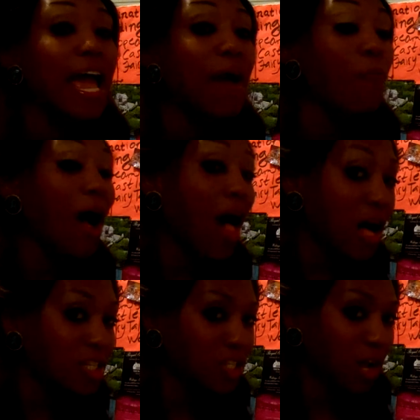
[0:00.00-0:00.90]
while
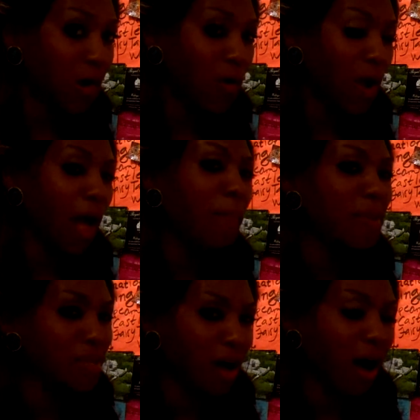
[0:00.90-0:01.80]
also
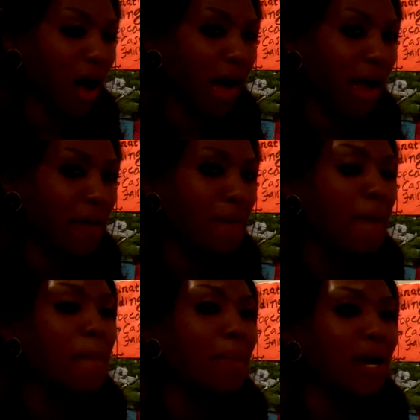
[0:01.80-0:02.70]
helping God
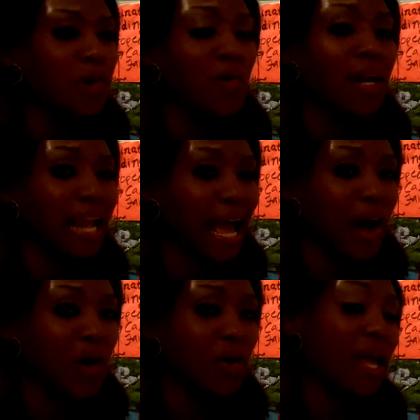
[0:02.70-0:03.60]
by going
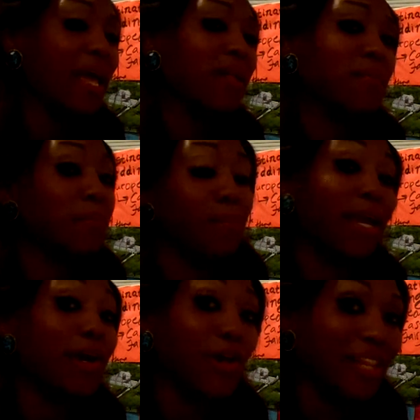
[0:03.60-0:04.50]
out and
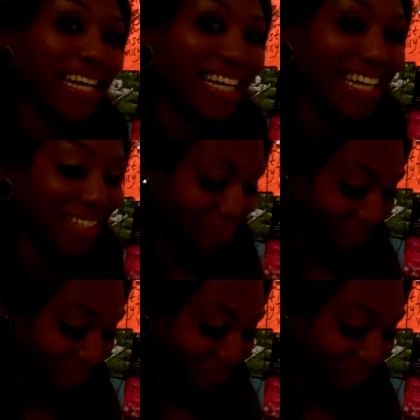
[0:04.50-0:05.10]
mingling.